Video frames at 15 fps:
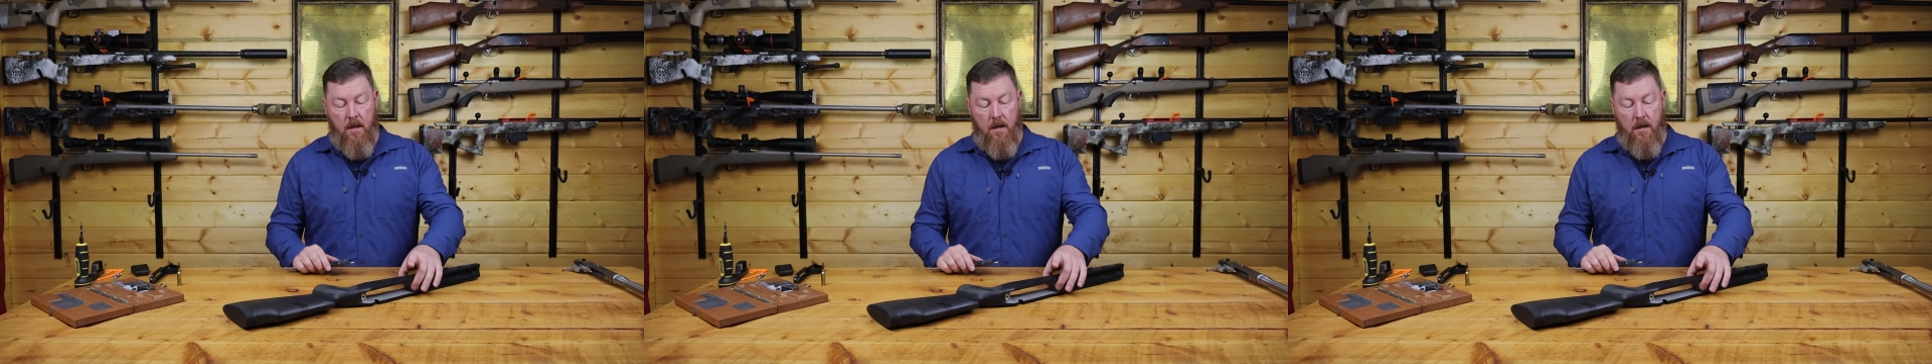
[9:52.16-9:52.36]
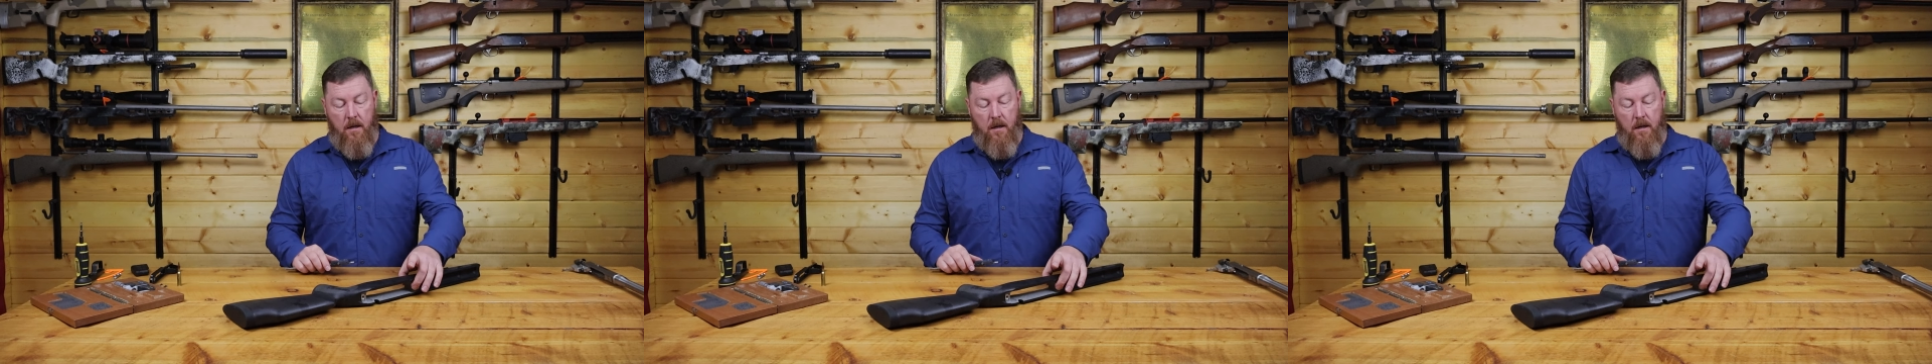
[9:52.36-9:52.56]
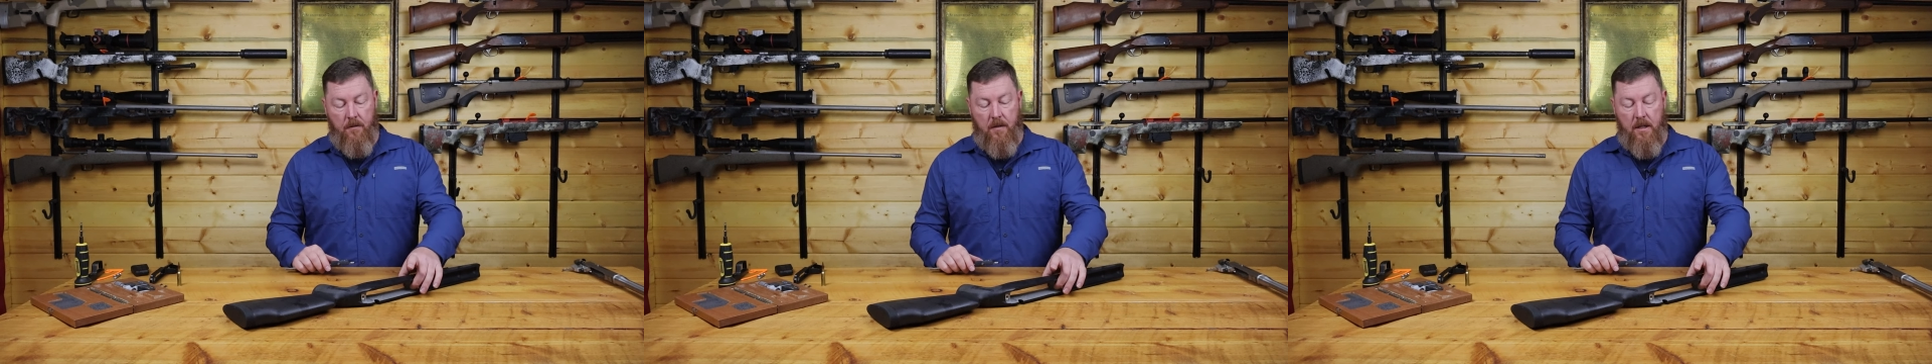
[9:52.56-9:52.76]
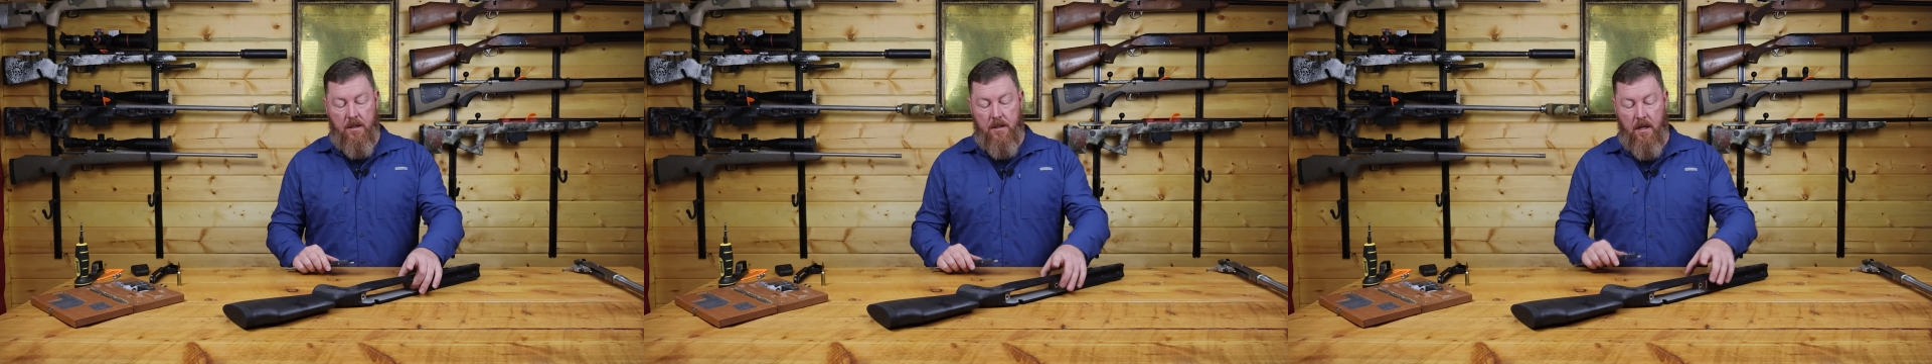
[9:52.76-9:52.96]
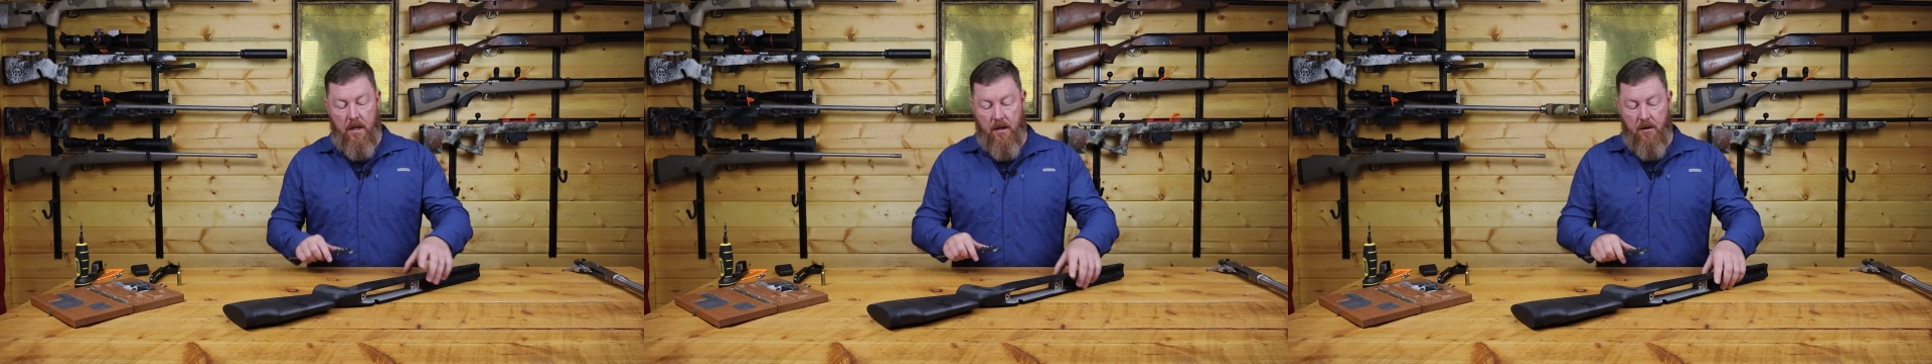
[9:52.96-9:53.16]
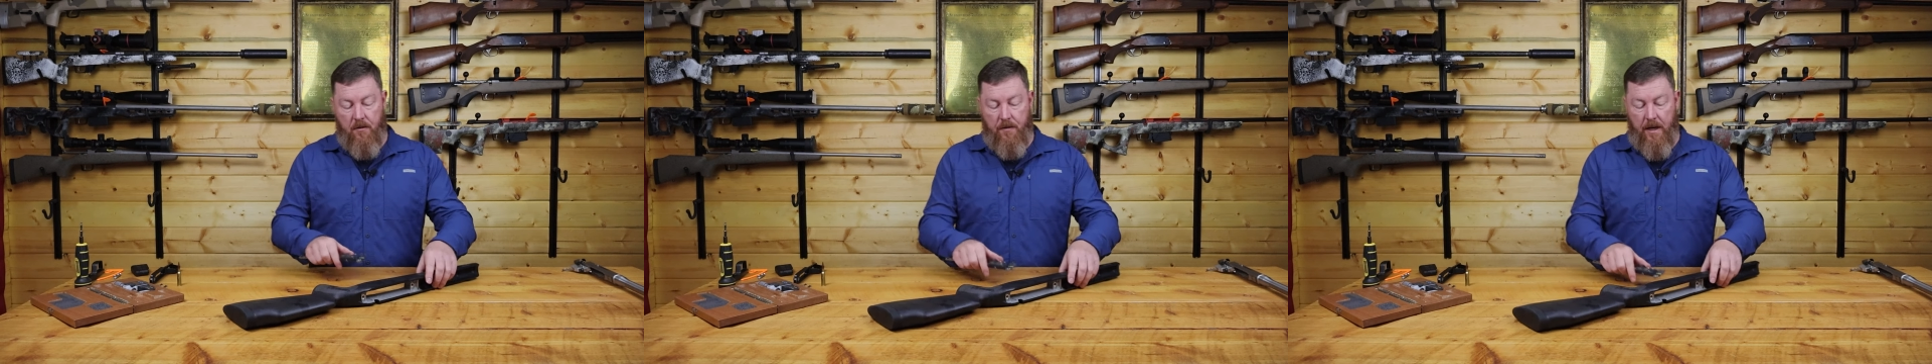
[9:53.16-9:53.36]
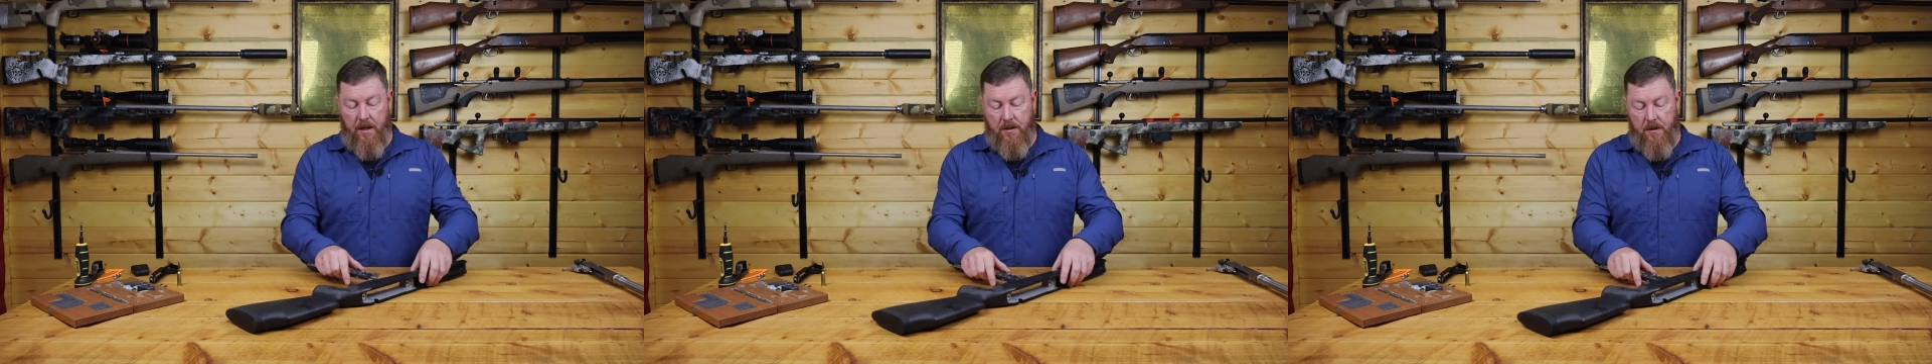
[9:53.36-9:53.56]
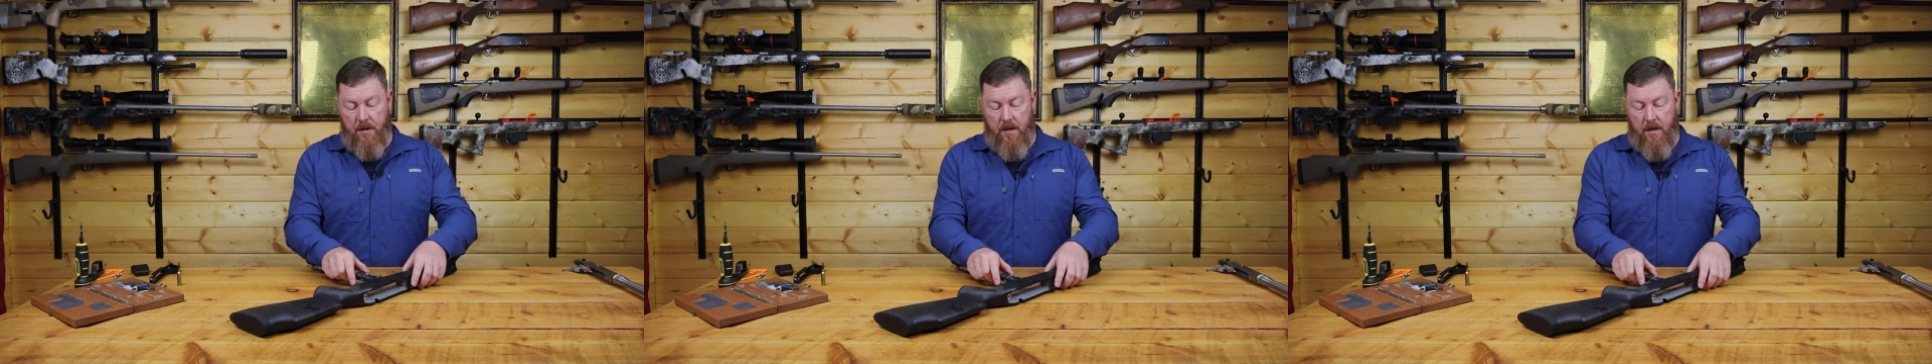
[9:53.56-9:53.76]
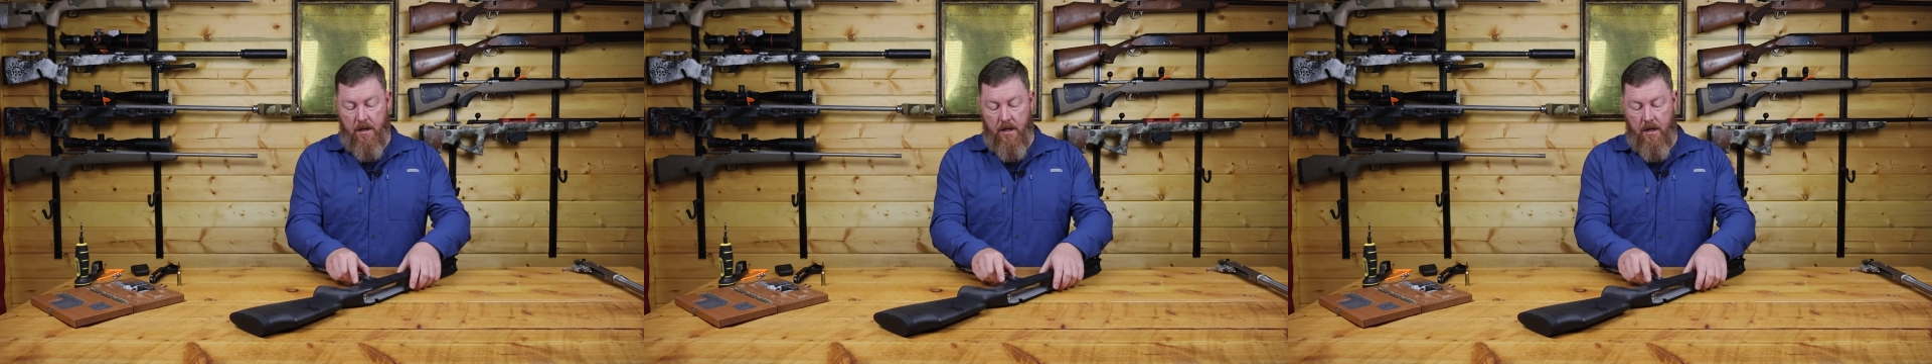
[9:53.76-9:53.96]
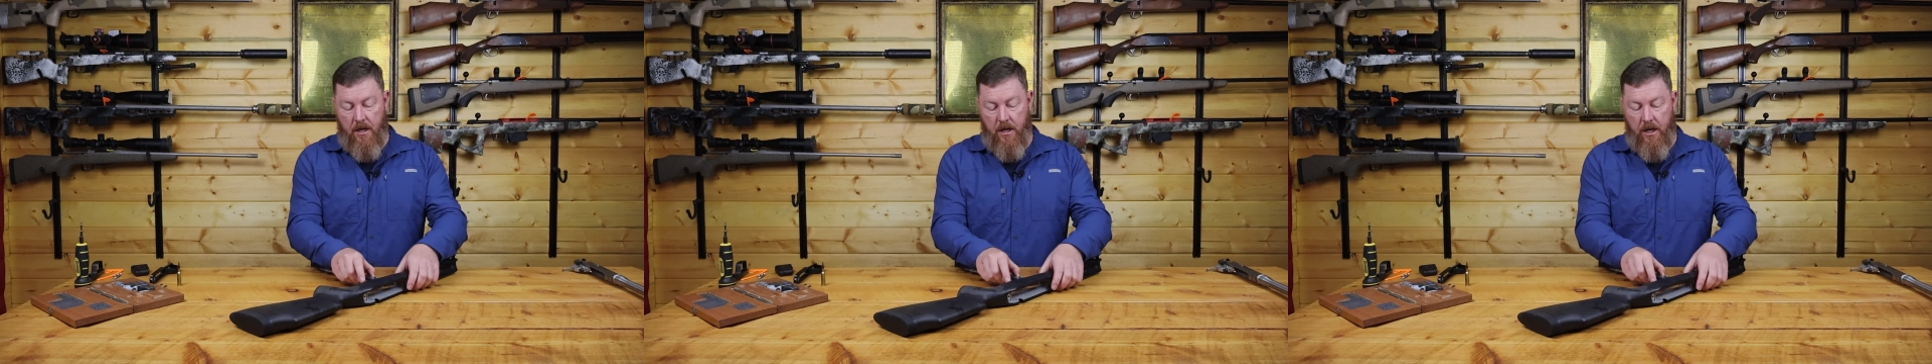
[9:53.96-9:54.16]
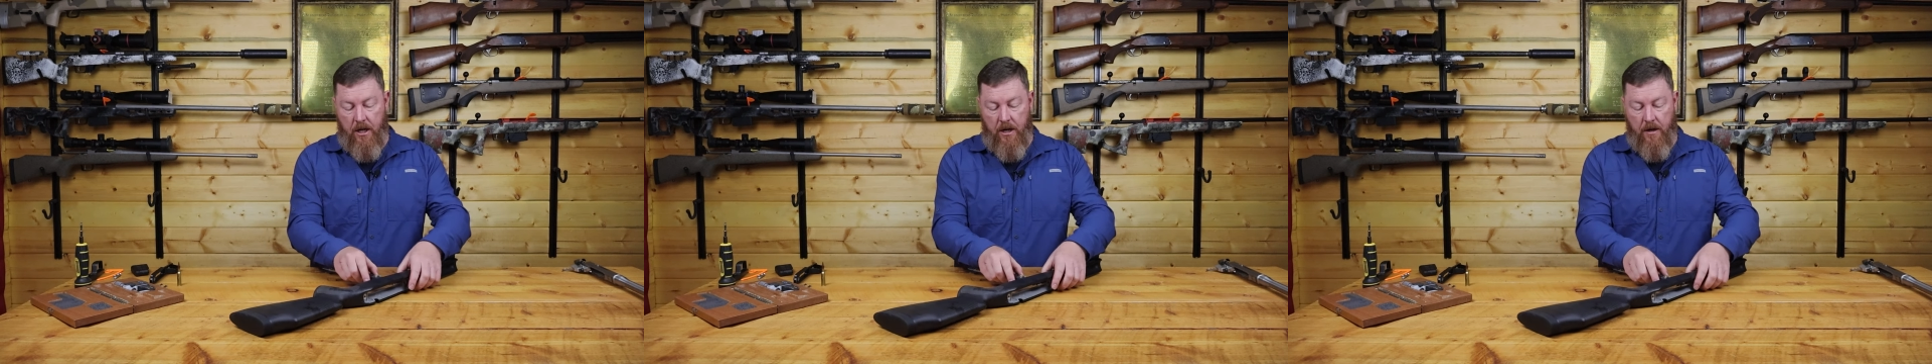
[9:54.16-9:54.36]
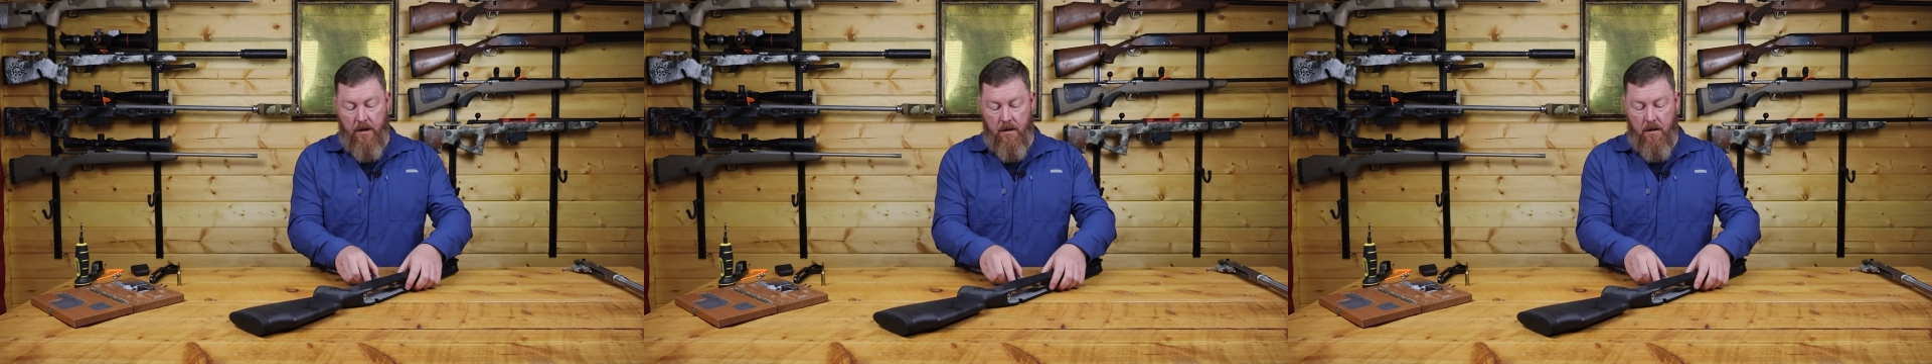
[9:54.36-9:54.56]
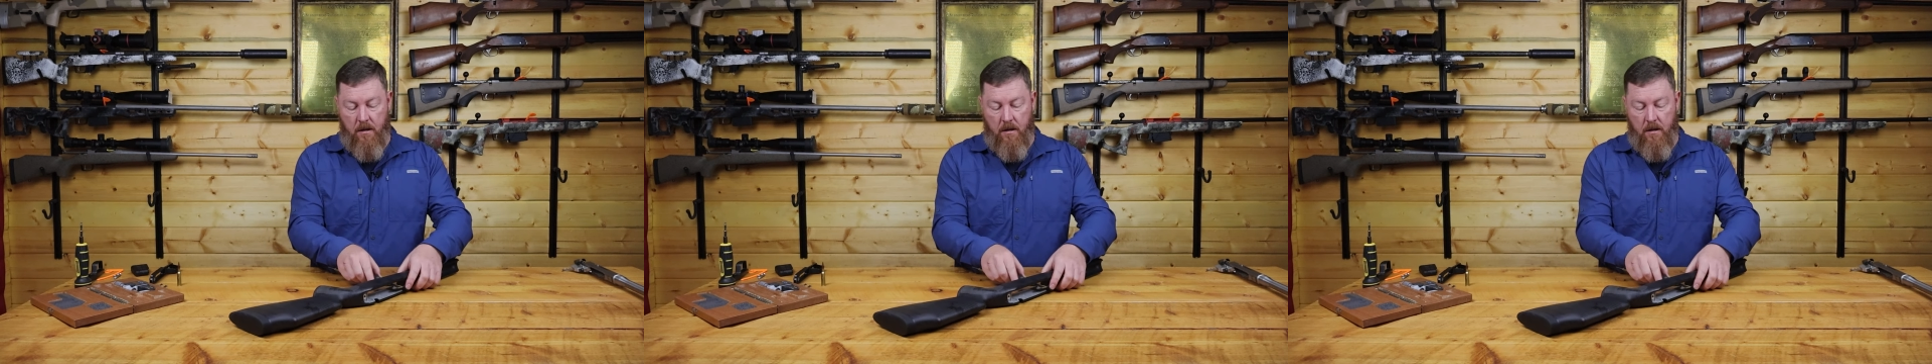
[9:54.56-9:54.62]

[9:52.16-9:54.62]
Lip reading: of this interface here.